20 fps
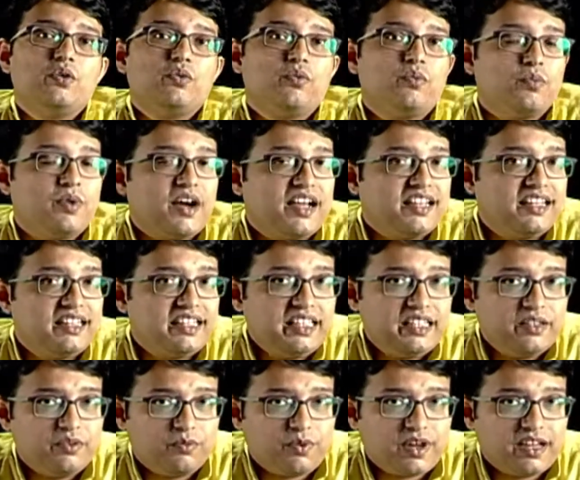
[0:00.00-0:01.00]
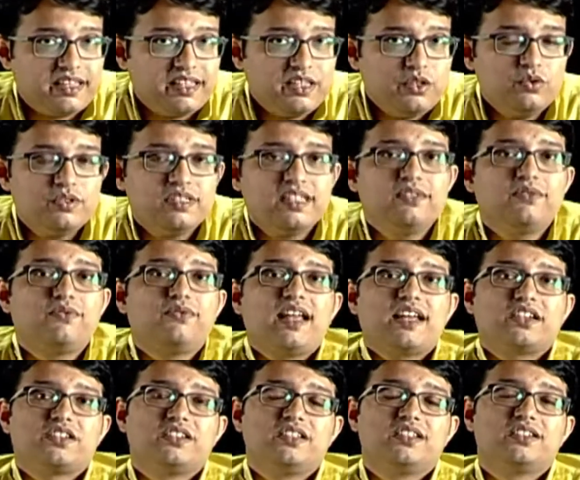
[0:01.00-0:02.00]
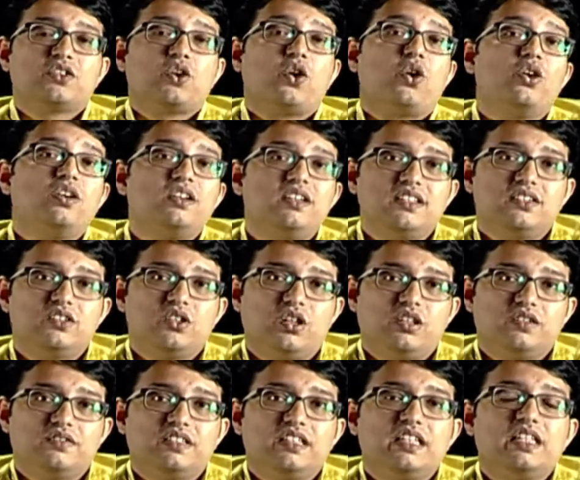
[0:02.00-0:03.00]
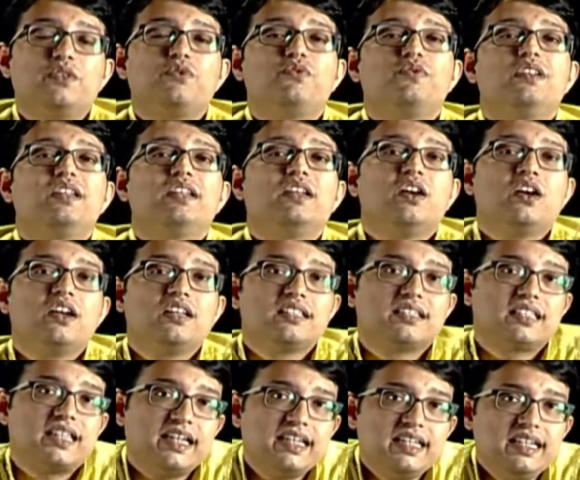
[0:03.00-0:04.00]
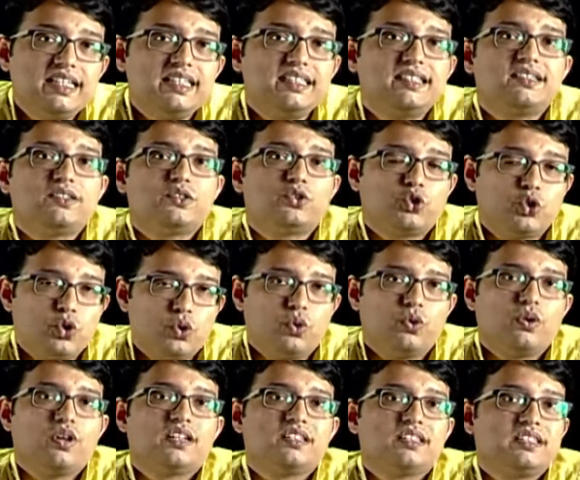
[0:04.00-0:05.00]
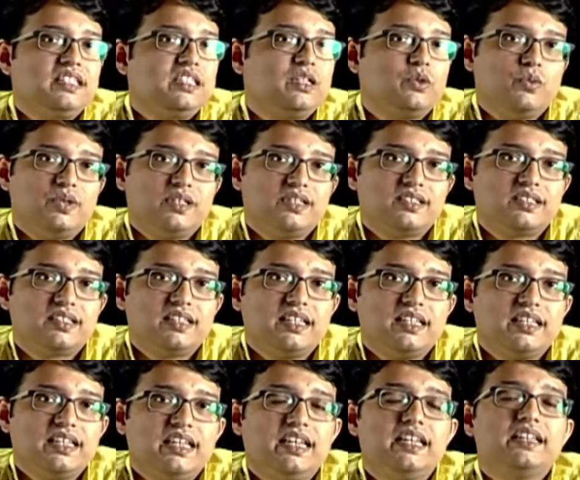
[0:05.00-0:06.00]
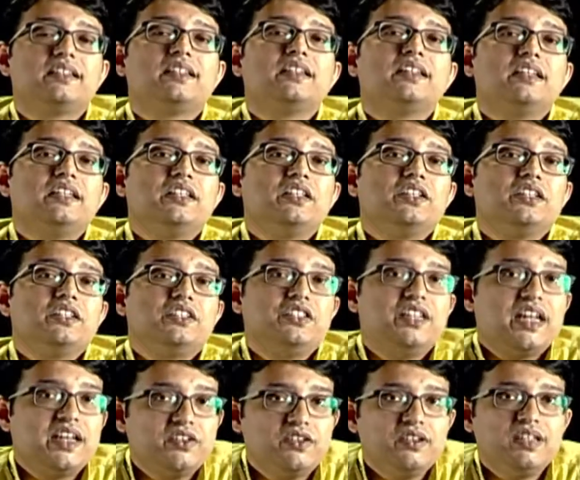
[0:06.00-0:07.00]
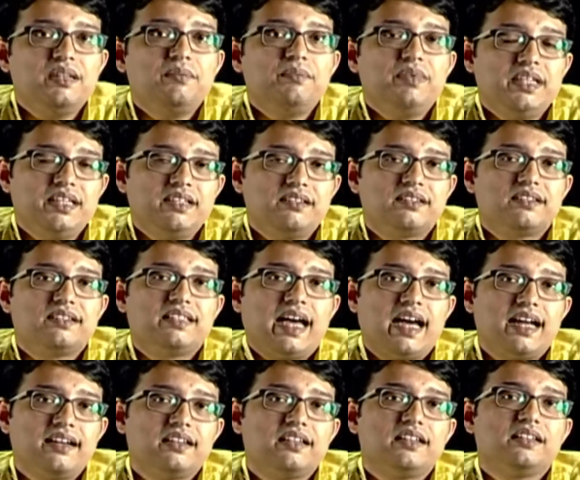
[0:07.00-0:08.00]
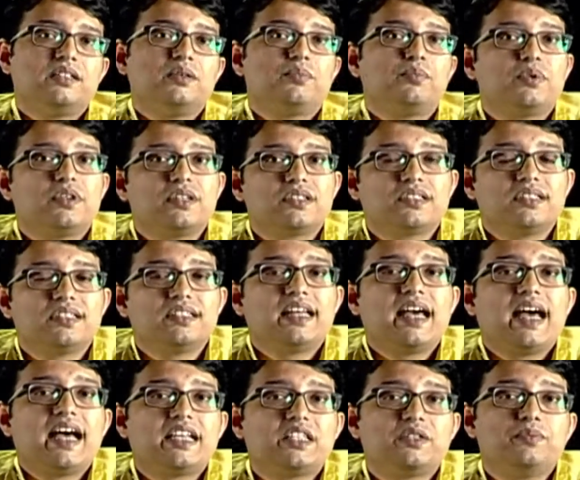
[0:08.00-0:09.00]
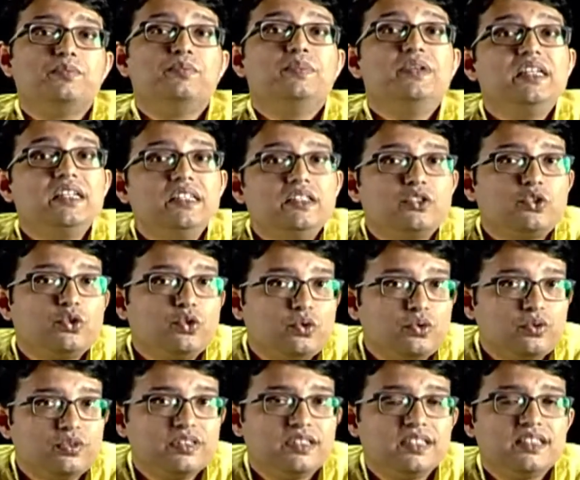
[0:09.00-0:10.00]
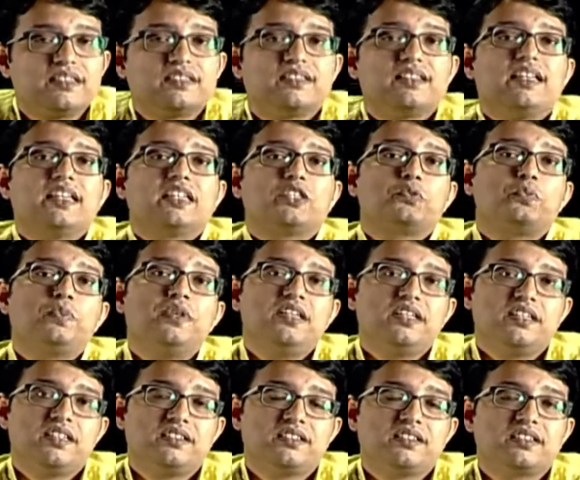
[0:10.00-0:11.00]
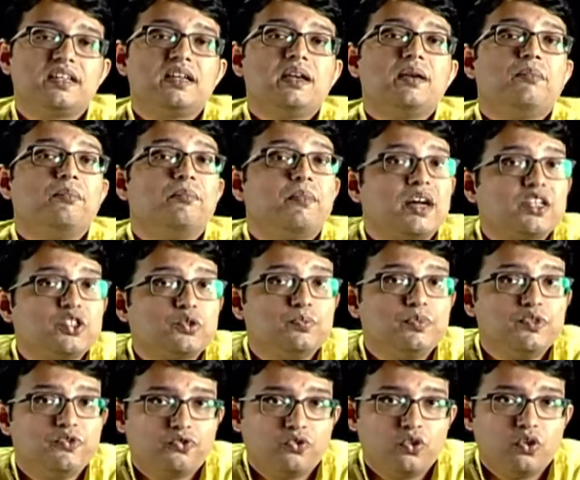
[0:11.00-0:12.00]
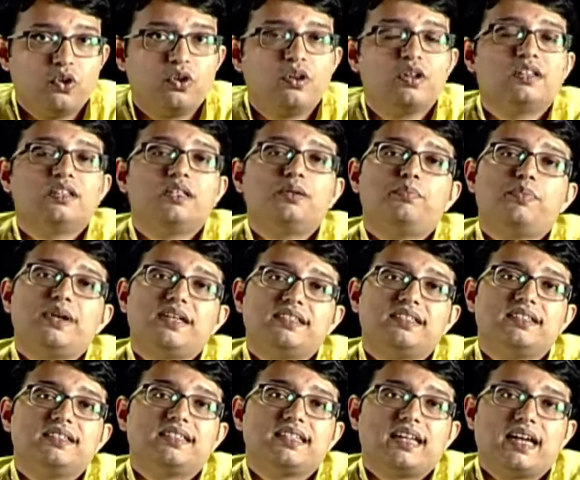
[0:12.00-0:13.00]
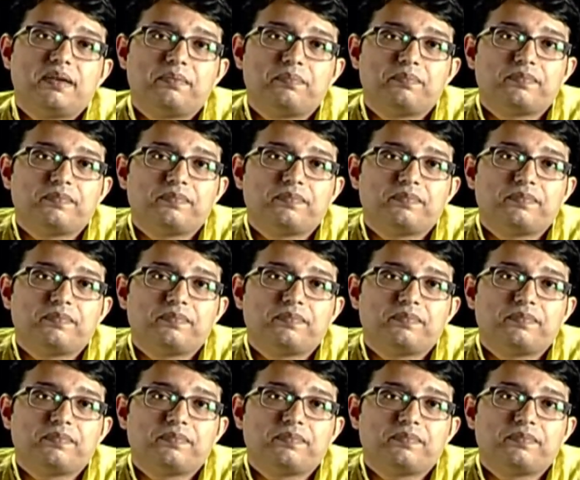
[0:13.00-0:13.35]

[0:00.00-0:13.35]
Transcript: by using flashes or dissolves, if we suddenly show a sequence, it generally means that the person has been through this experience much before the present time.